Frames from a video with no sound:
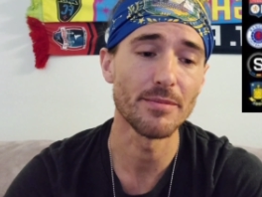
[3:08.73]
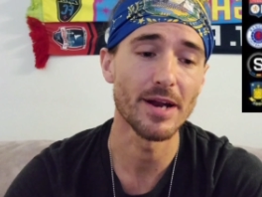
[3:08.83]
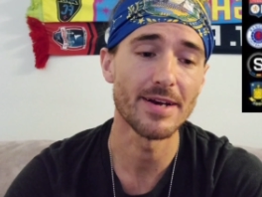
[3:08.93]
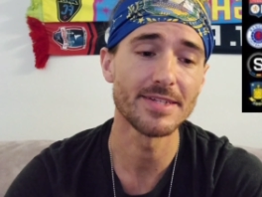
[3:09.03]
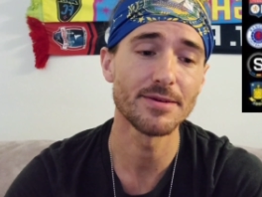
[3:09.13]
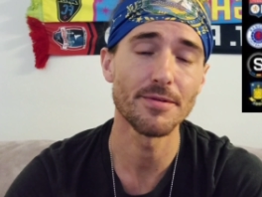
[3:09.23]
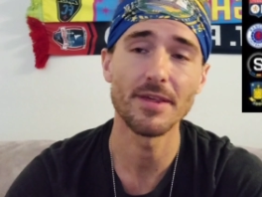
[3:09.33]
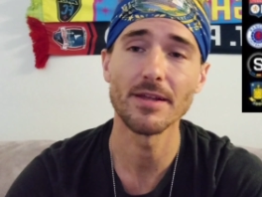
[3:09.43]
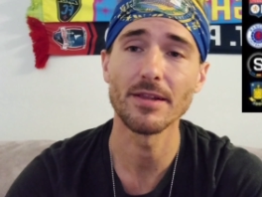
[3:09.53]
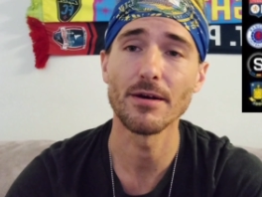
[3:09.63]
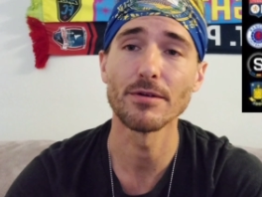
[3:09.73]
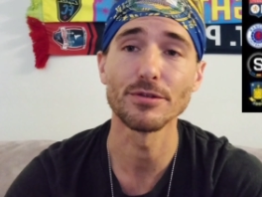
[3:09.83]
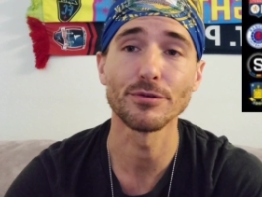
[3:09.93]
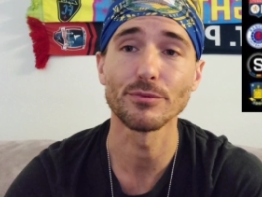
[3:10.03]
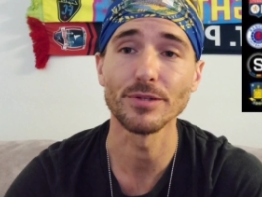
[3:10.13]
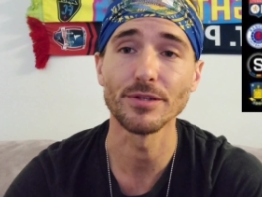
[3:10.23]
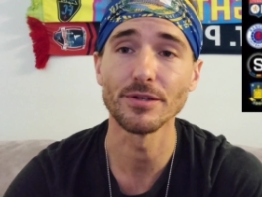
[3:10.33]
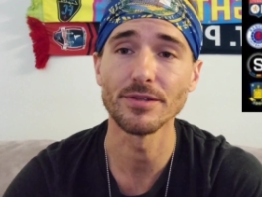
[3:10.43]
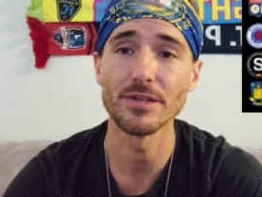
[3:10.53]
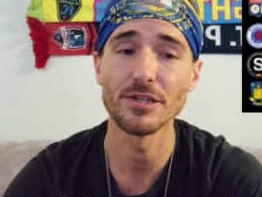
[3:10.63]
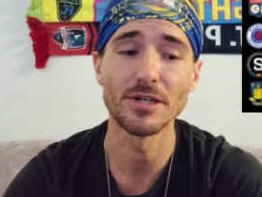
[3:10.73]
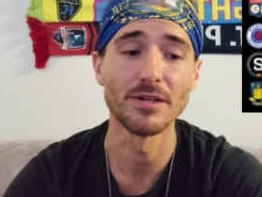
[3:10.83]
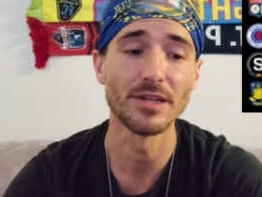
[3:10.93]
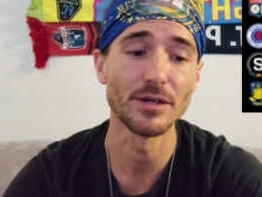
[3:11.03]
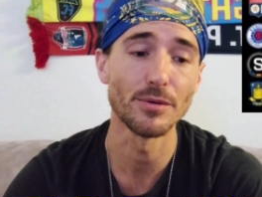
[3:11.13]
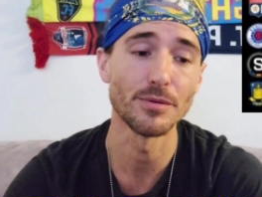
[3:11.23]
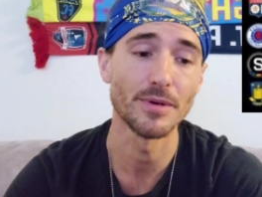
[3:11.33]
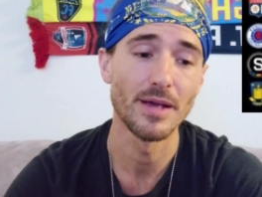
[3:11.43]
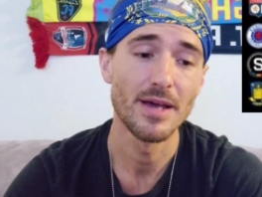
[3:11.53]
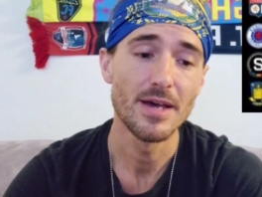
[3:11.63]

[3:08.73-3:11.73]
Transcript: but I just don't think Lyon has looked really good this year in Ligue 1.